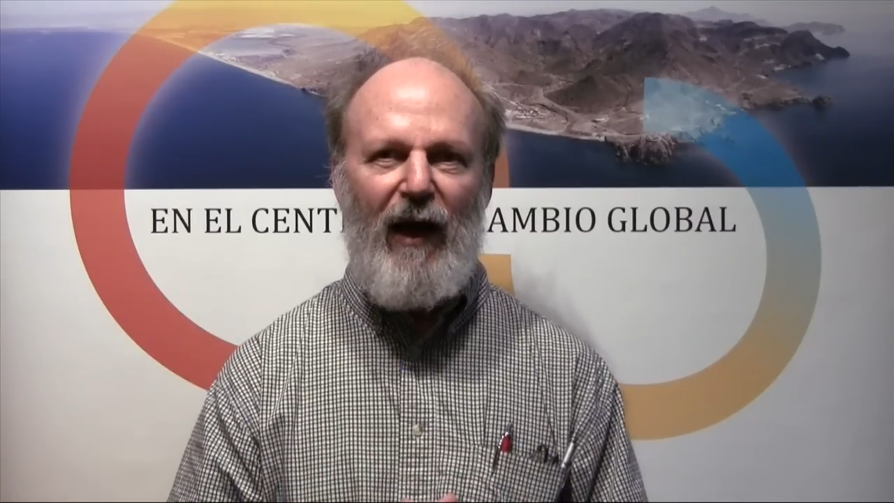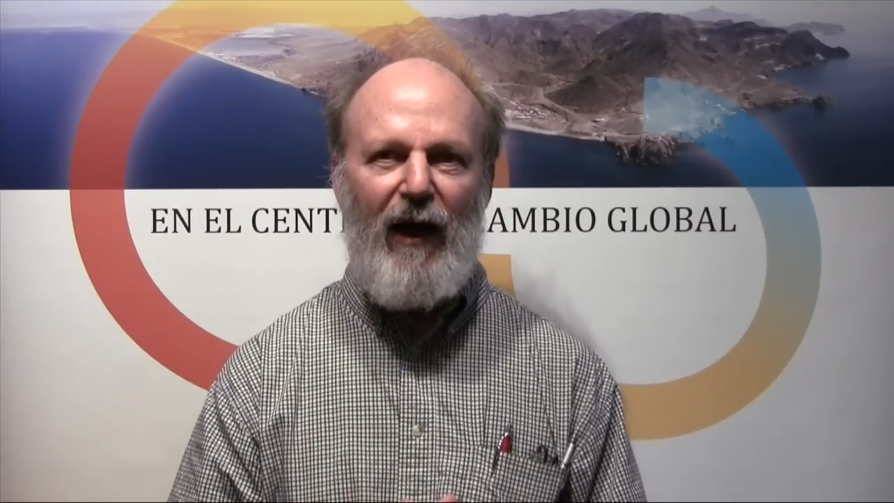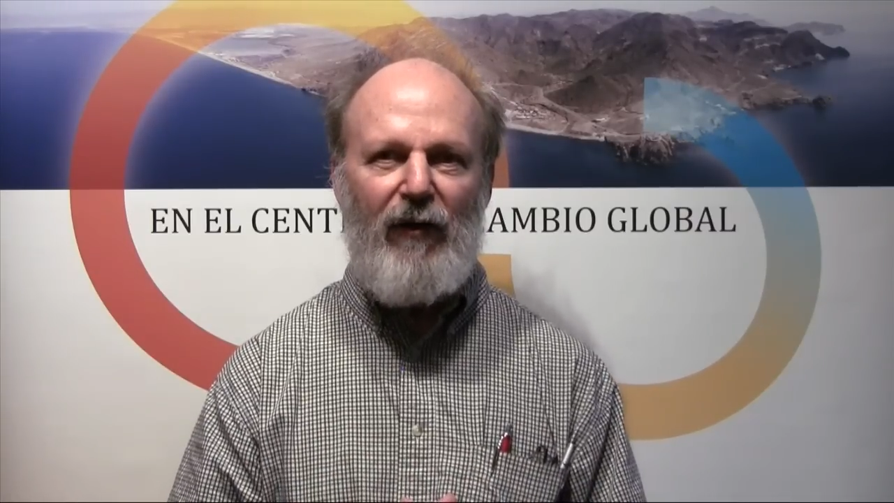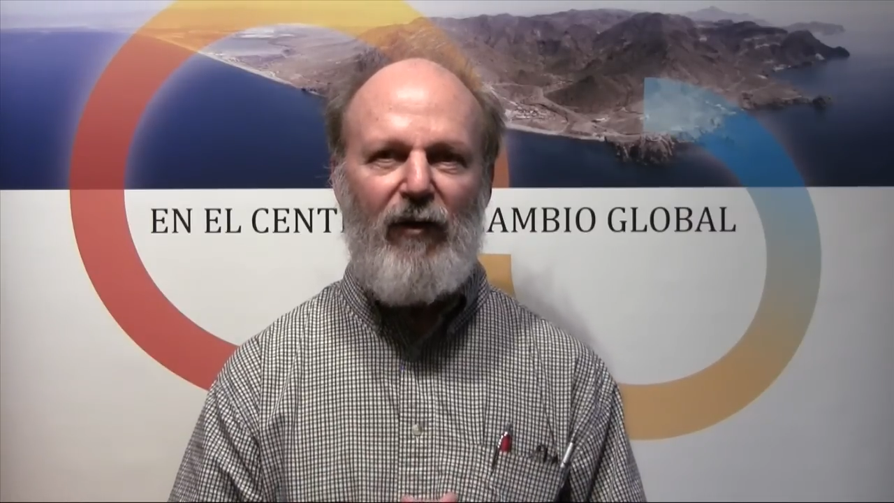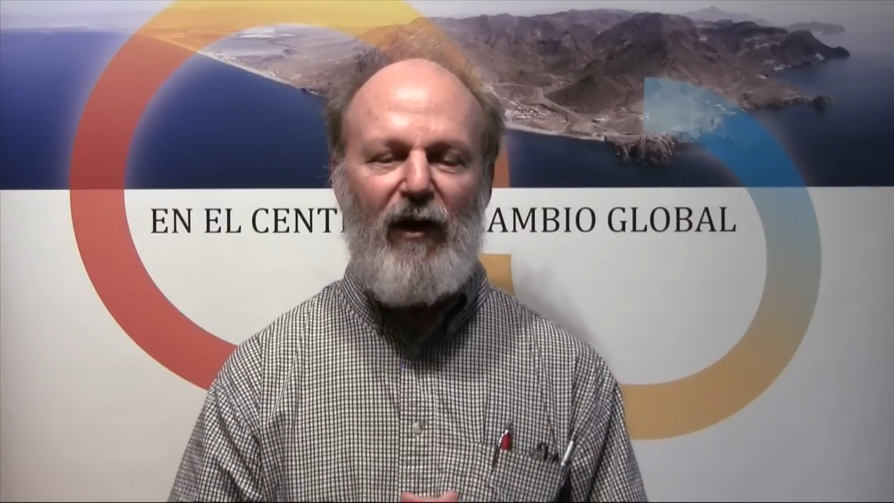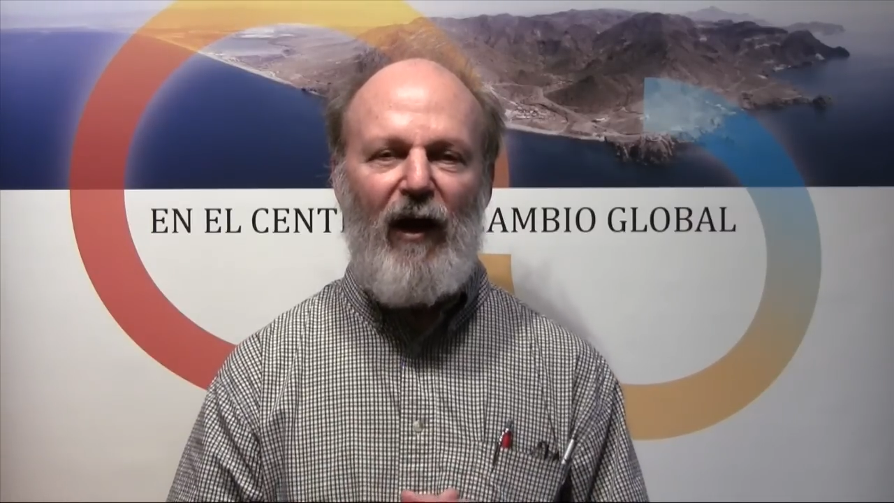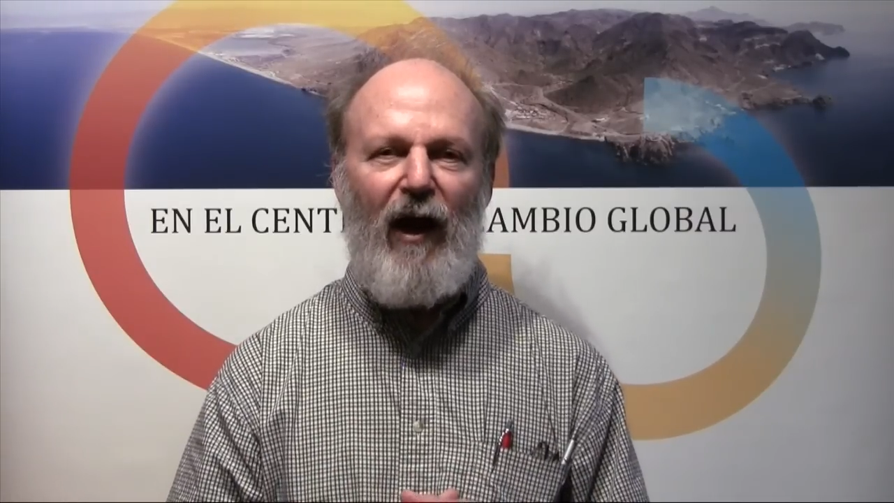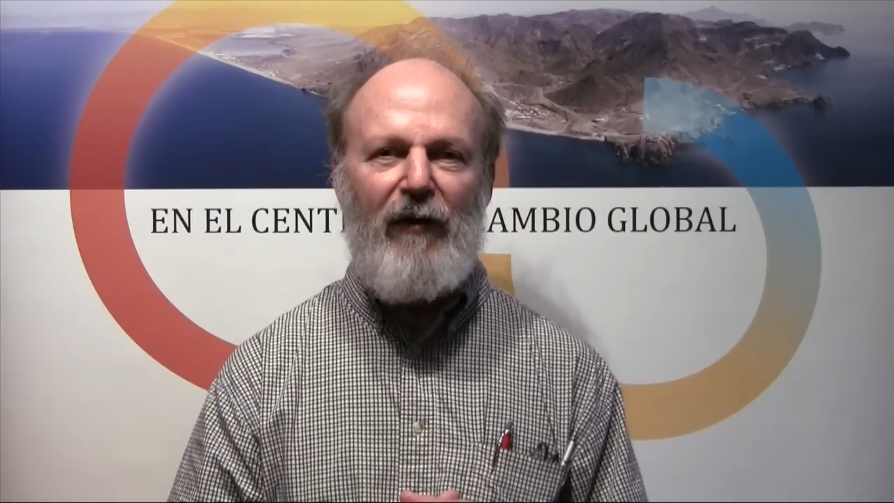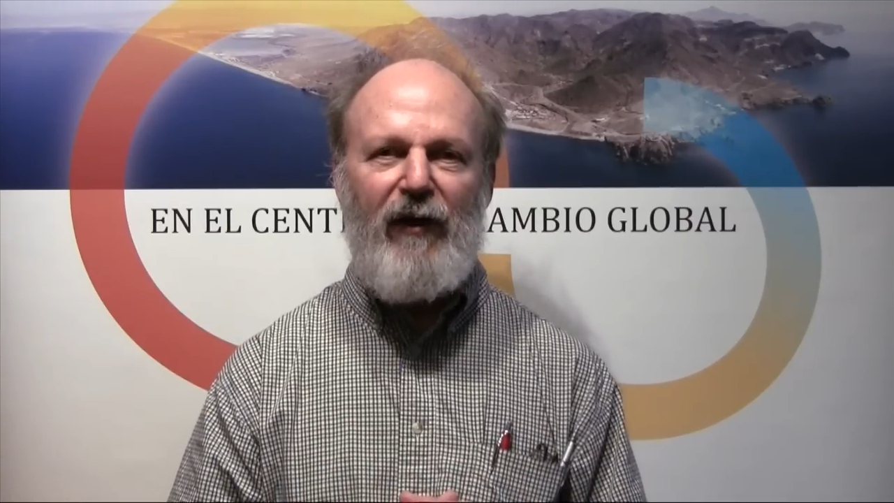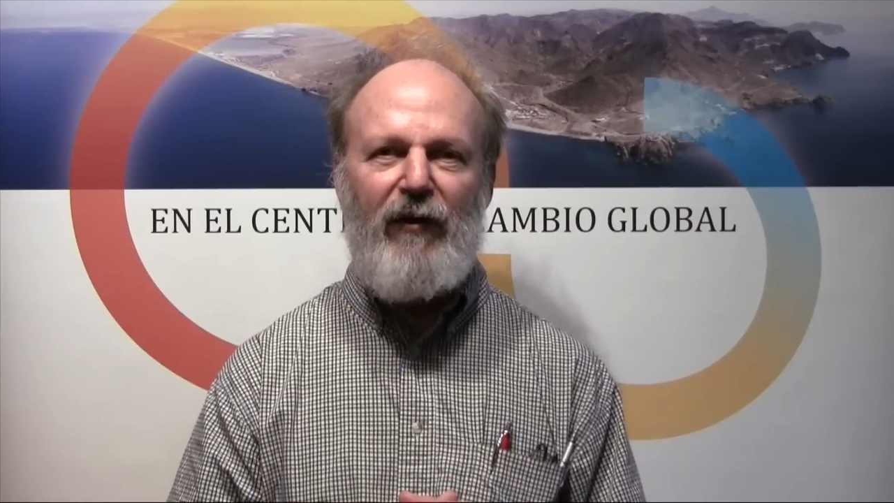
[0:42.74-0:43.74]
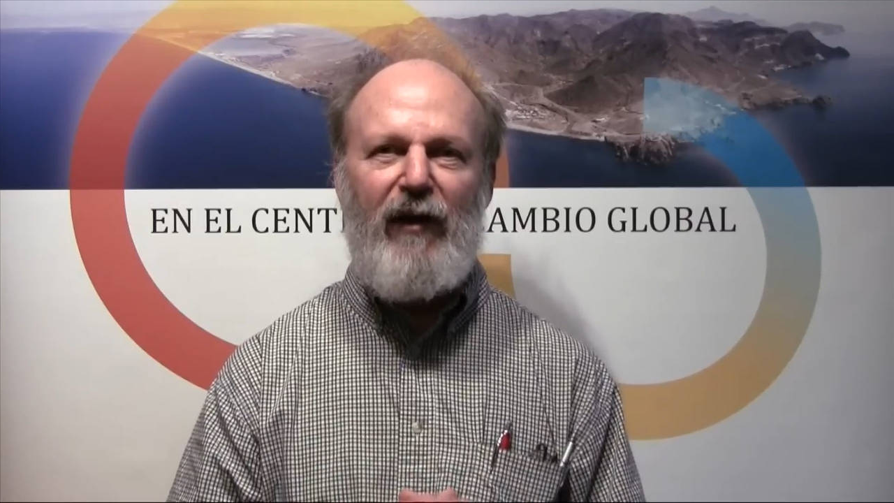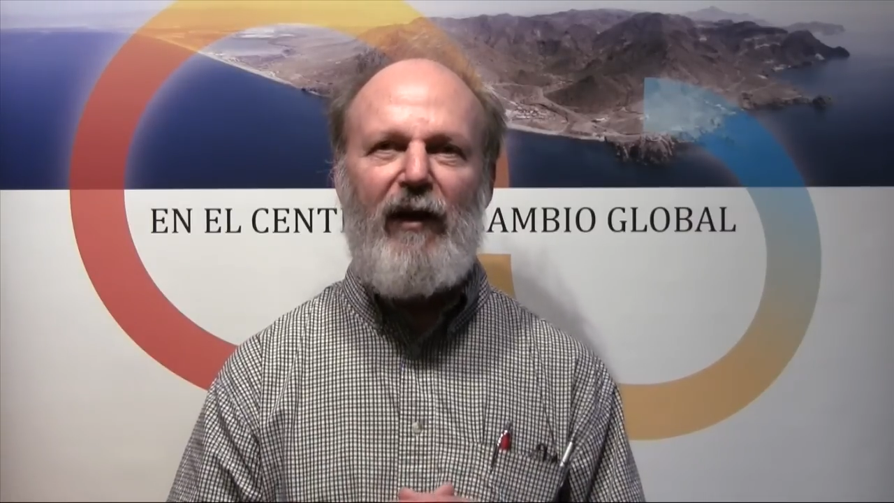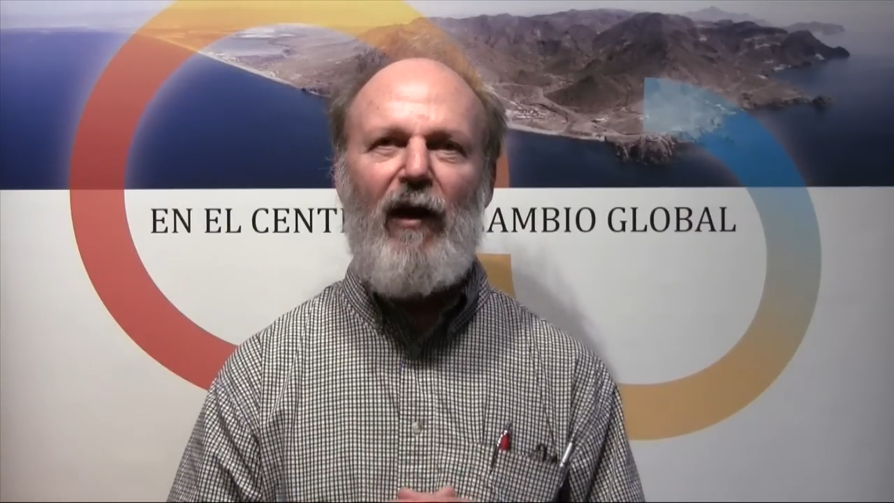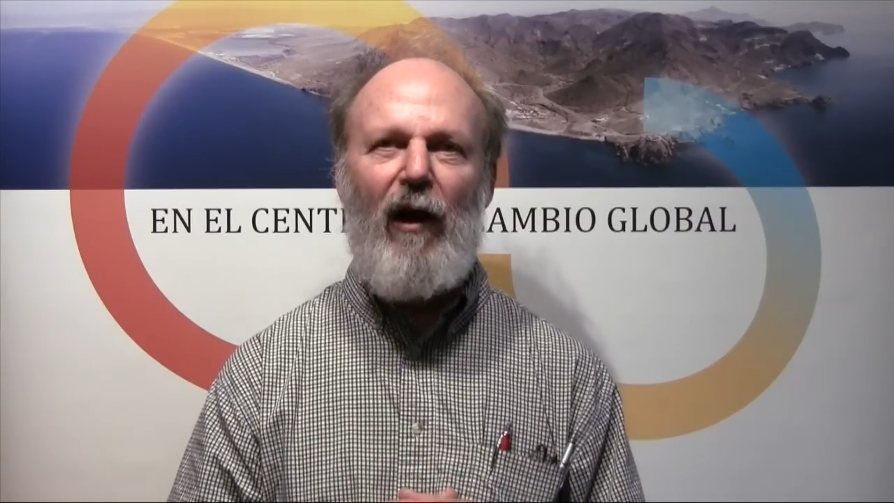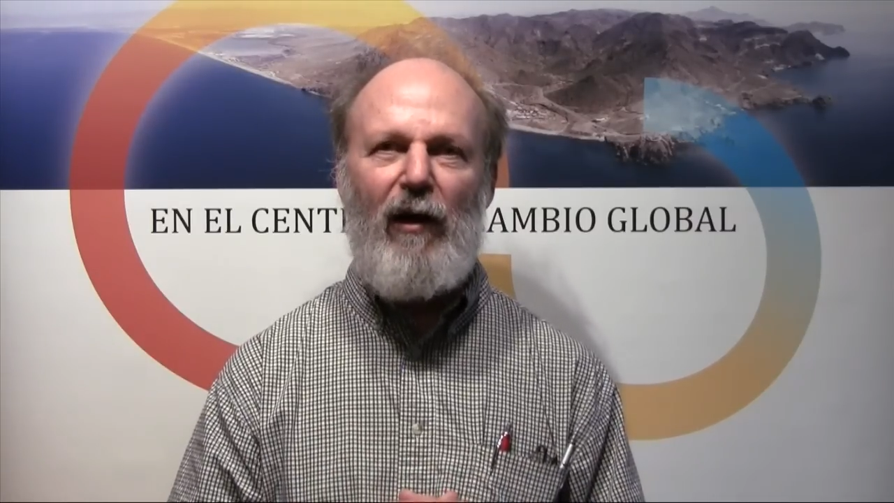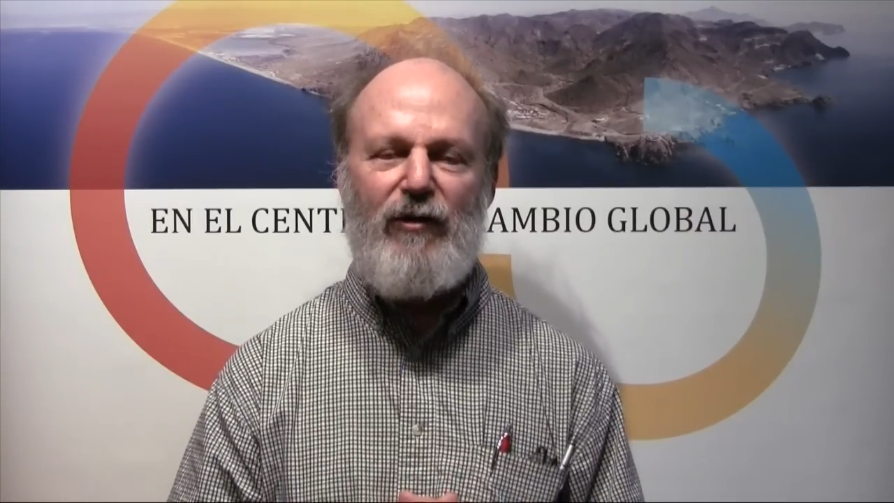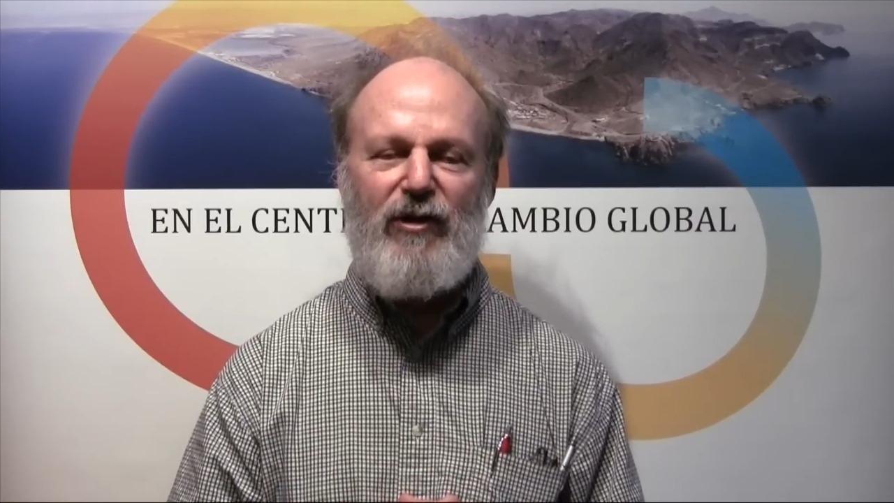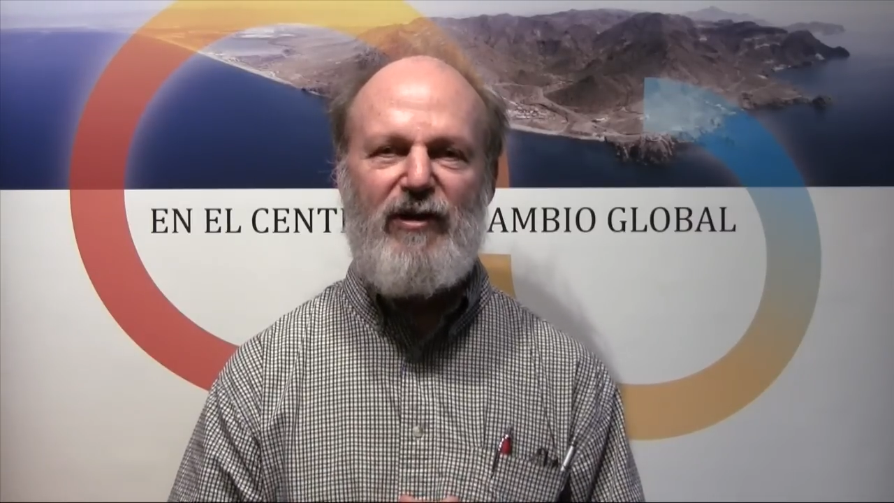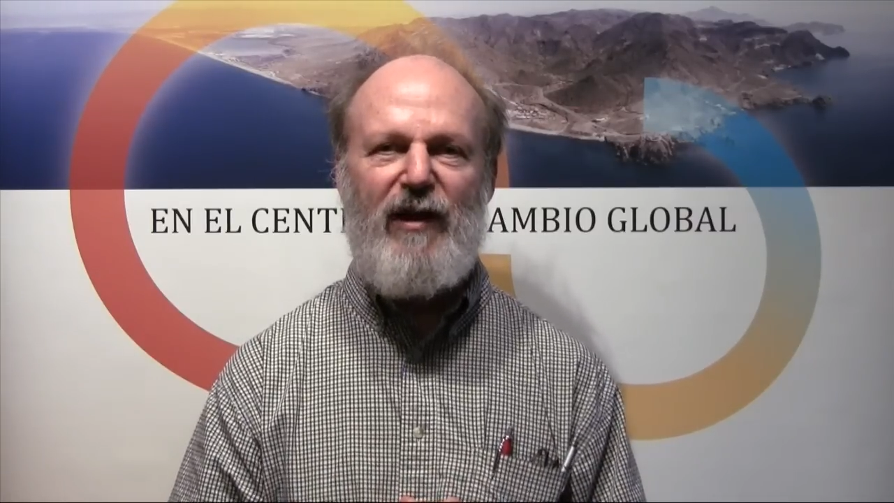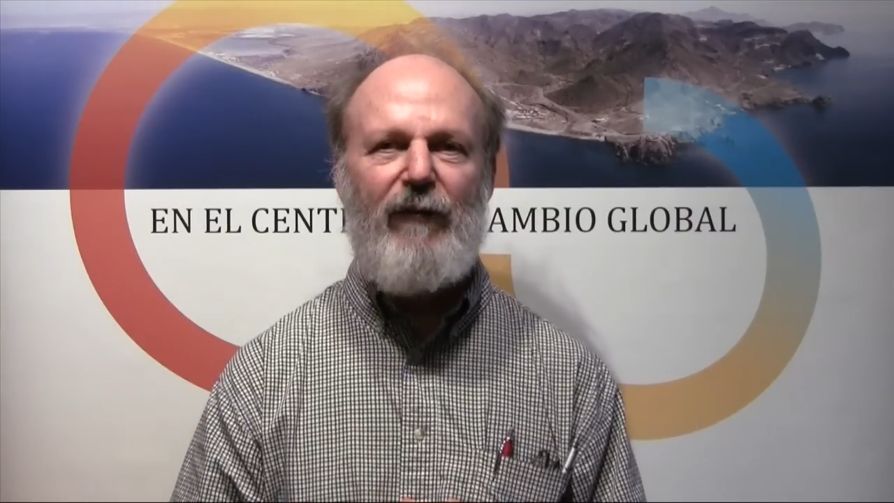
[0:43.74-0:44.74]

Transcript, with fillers: And I think that ecologists